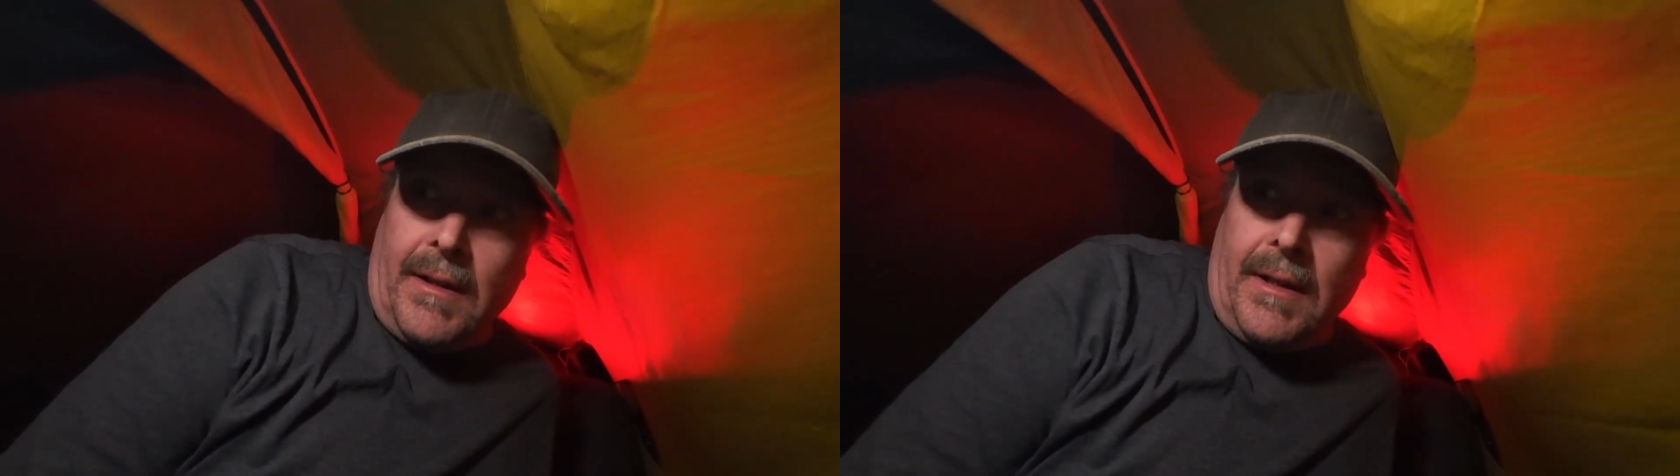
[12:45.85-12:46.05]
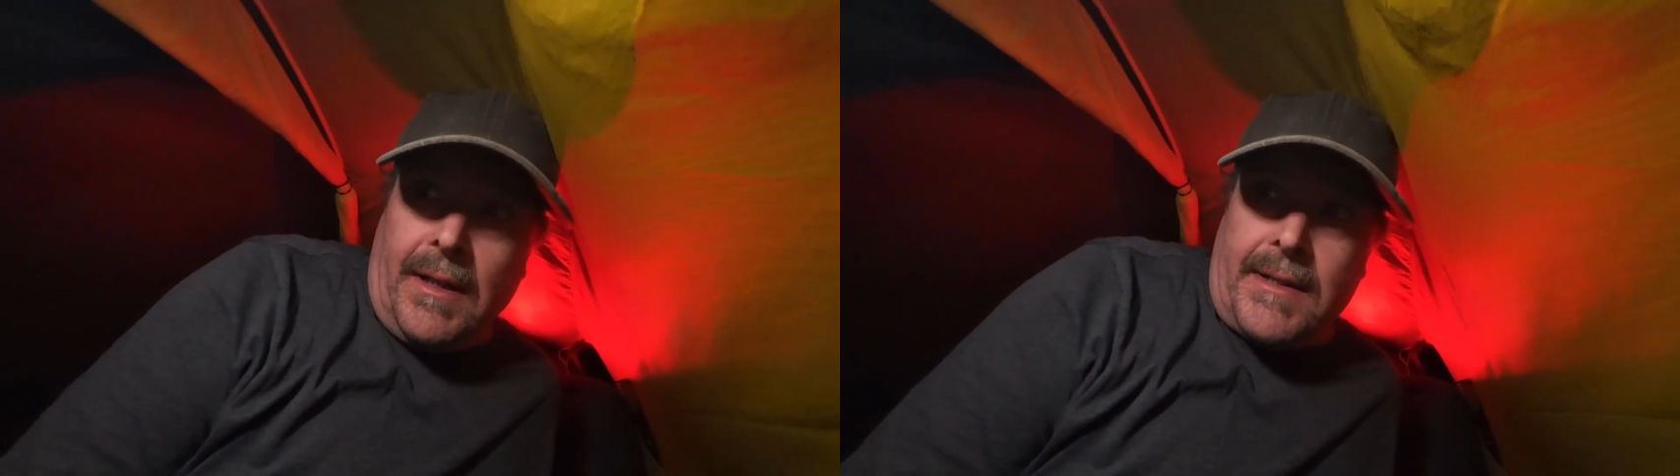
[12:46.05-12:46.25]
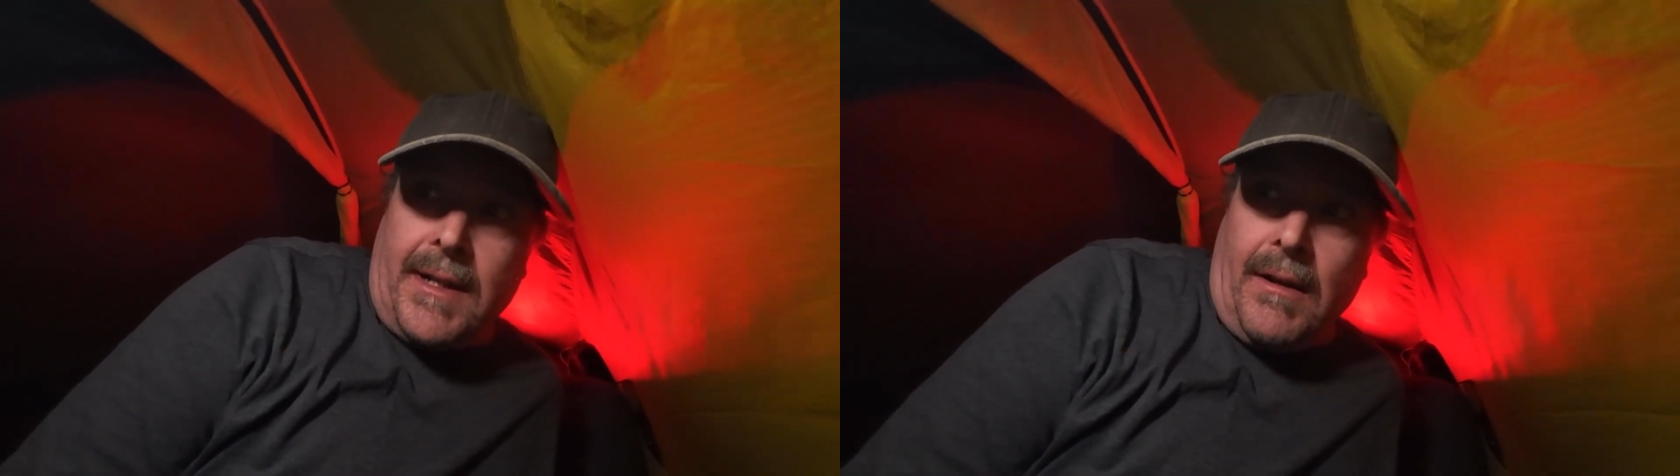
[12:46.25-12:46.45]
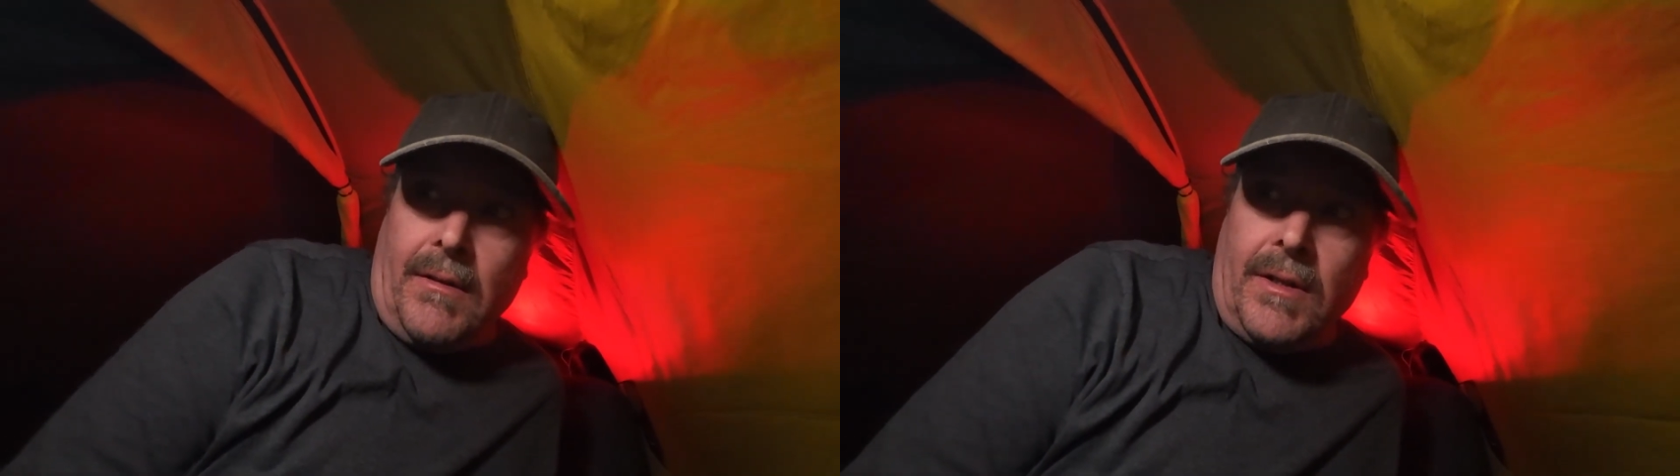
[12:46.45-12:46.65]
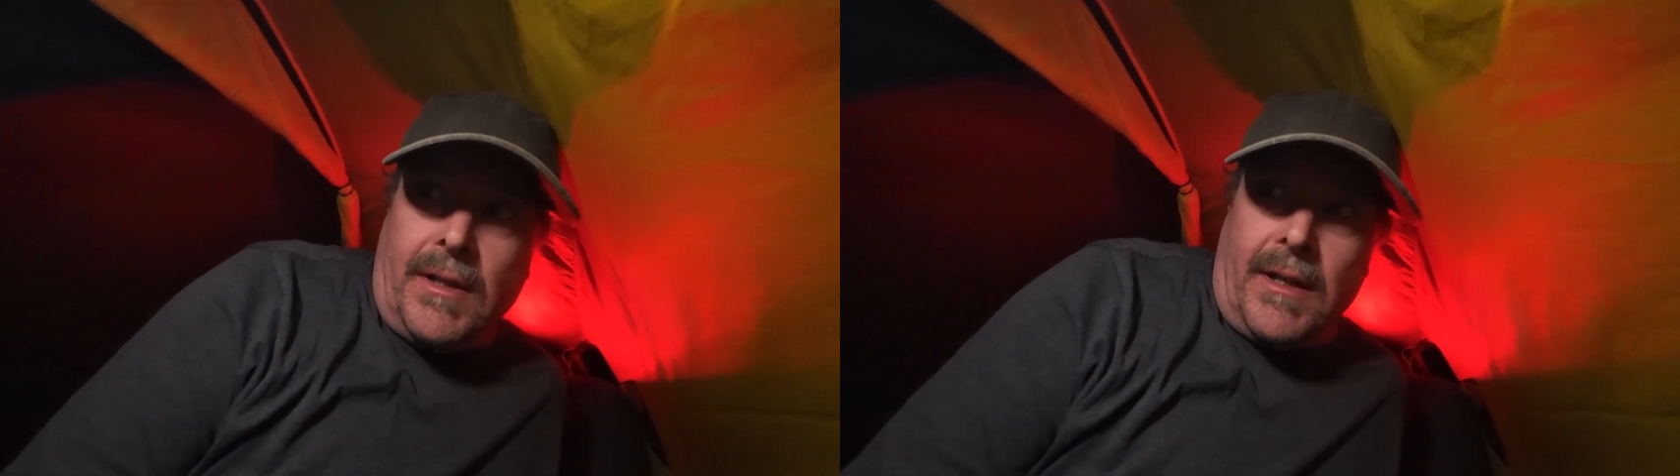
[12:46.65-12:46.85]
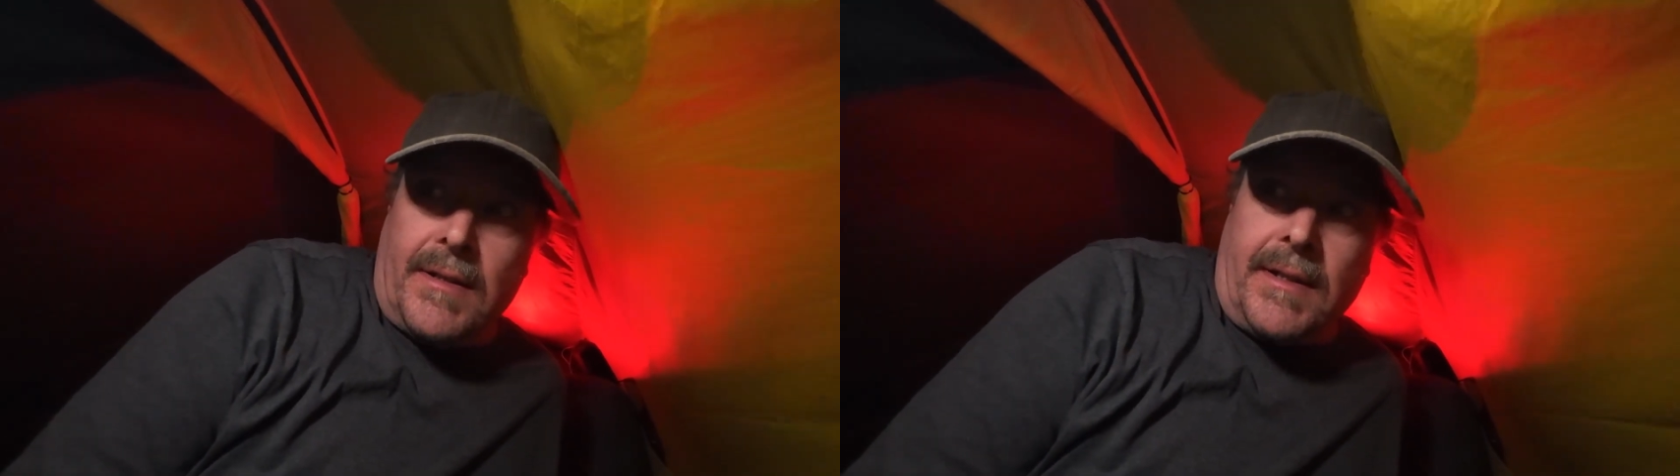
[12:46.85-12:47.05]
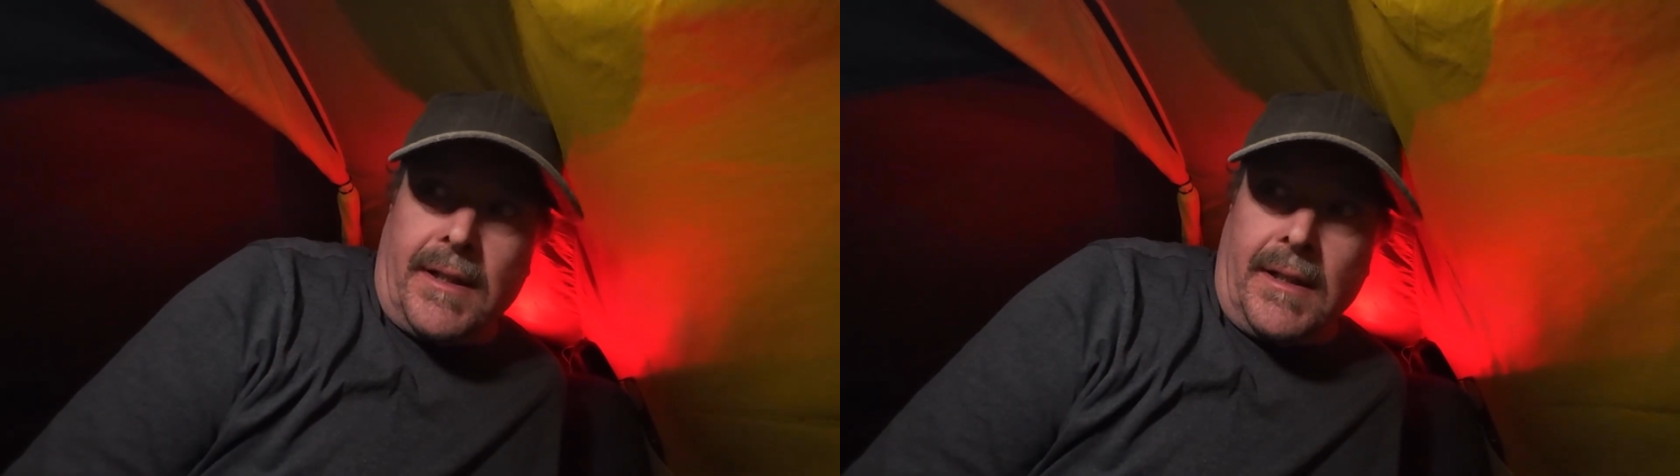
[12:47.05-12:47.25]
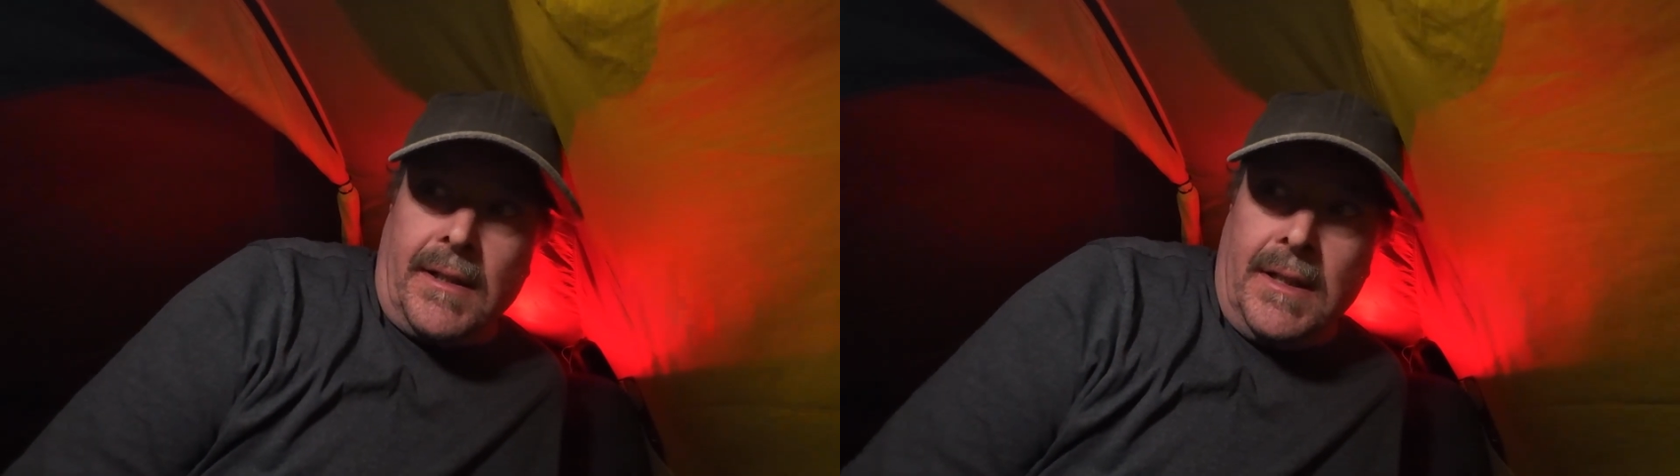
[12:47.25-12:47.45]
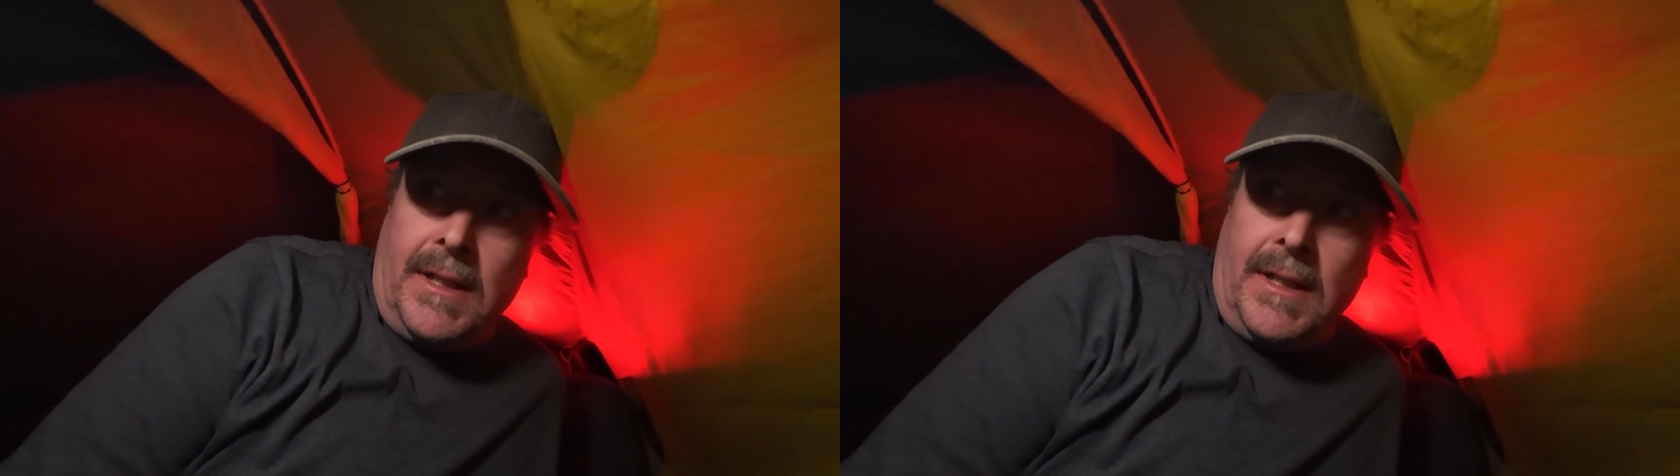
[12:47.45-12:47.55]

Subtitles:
it's now gusting